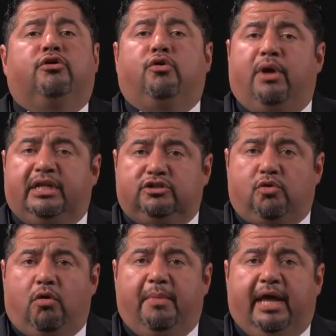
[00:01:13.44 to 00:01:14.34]
credit
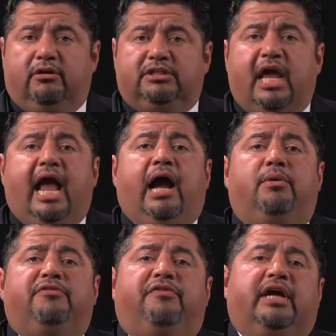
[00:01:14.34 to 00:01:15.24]
score matters, how
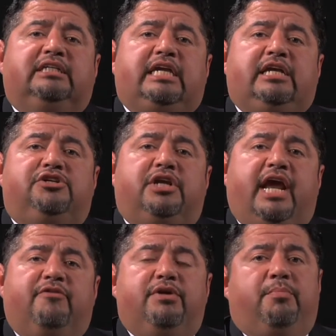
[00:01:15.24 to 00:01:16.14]
it affects each and
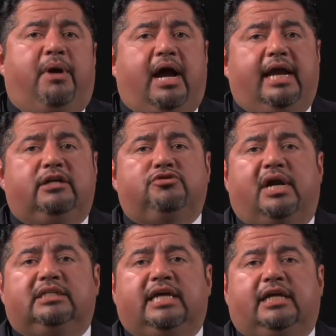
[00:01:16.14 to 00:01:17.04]
every buy and
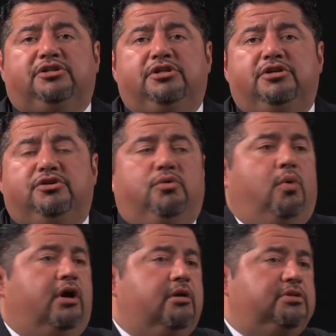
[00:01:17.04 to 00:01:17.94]
transaction you do.
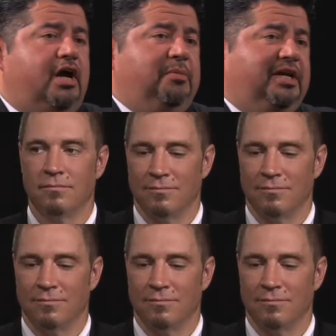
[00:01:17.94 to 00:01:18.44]
Welcome, Tommy.